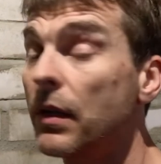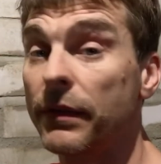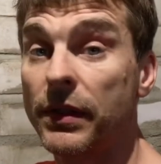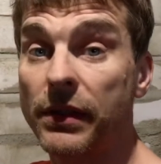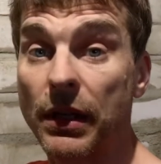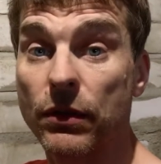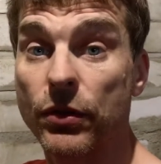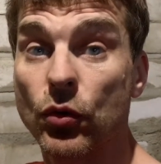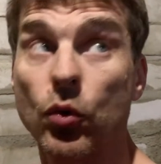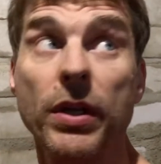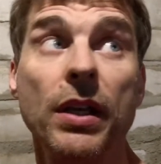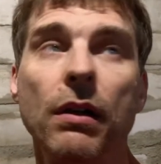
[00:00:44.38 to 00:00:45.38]
The
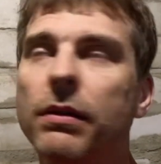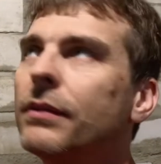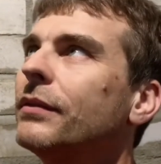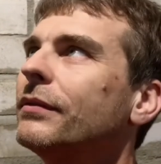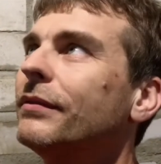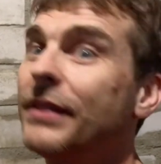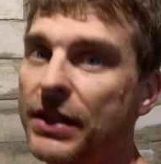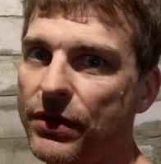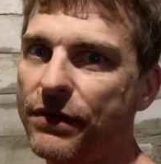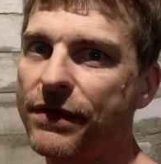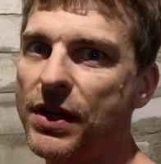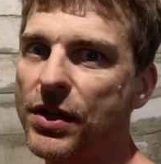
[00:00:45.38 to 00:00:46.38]
Terästuki, oh, that's the
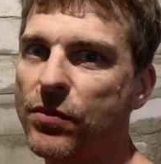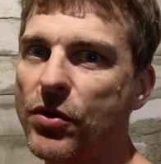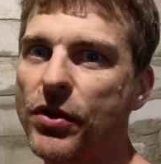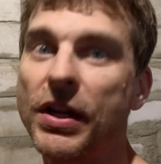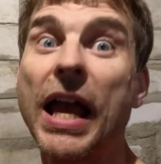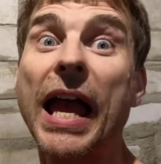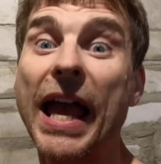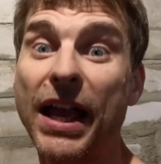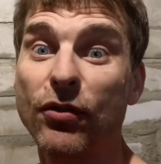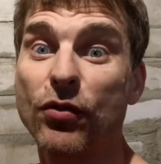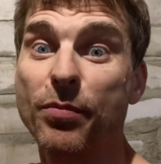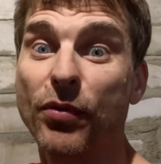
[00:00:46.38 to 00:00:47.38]
Finnish word,
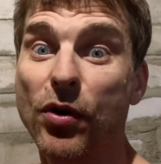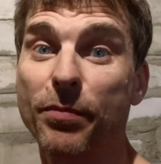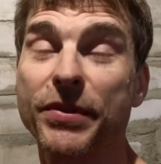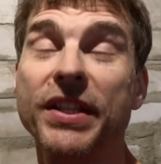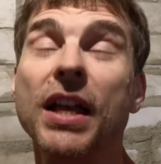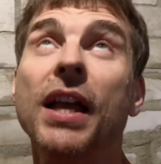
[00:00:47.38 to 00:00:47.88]
Acrow props,